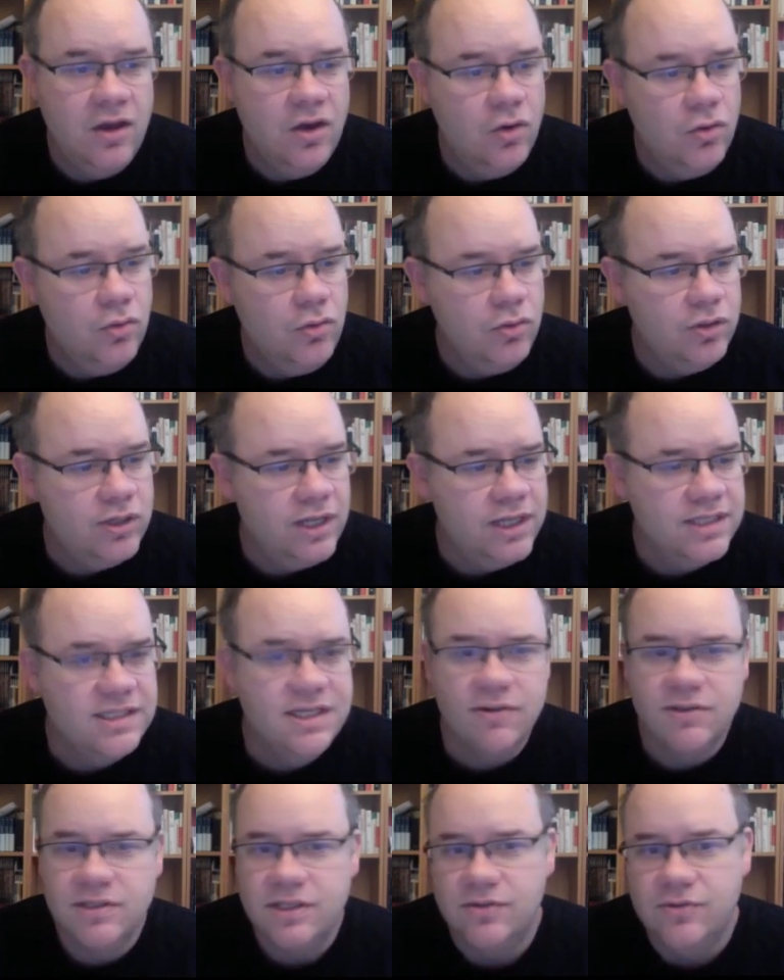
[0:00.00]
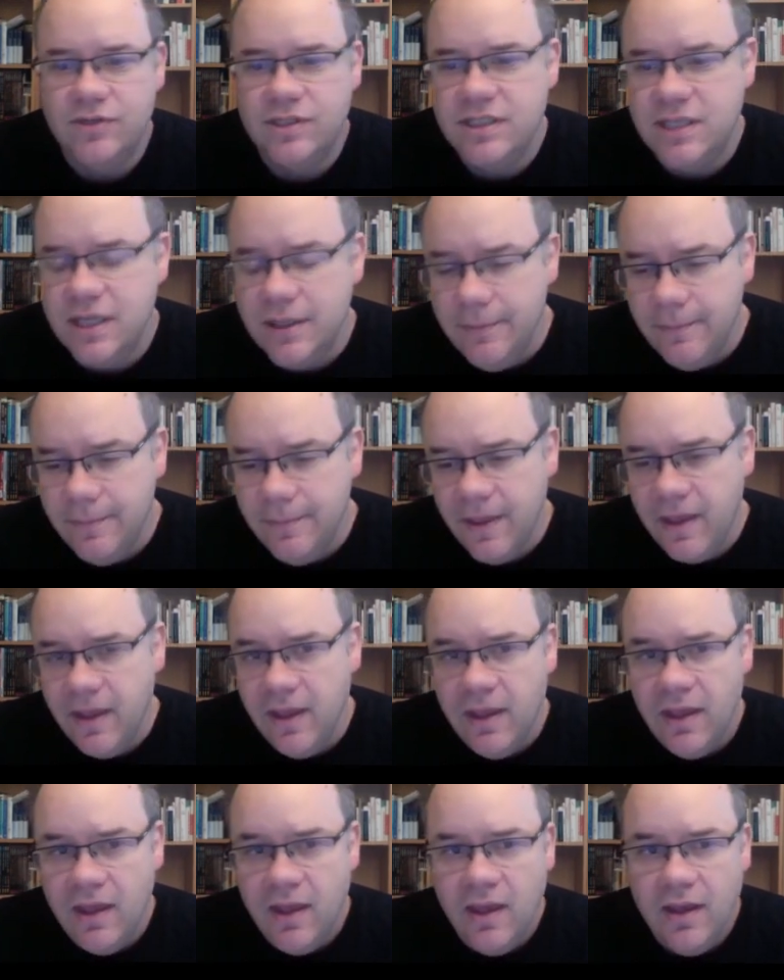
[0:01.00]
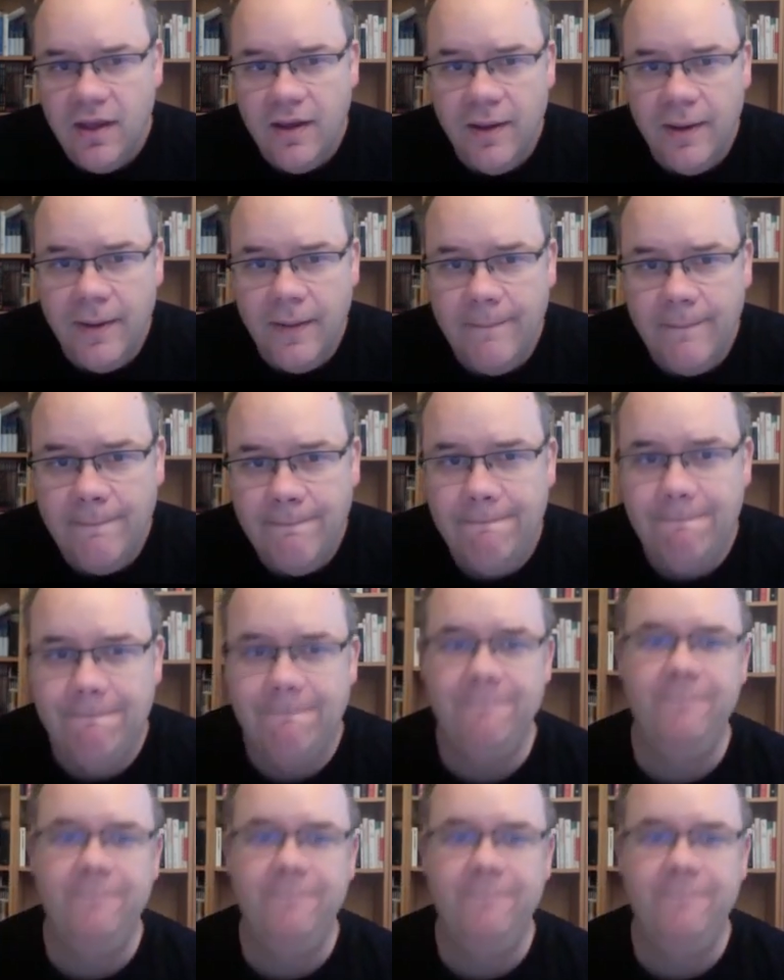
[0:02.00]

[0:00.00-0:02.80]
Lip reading: "Oh, that sounds interesting," and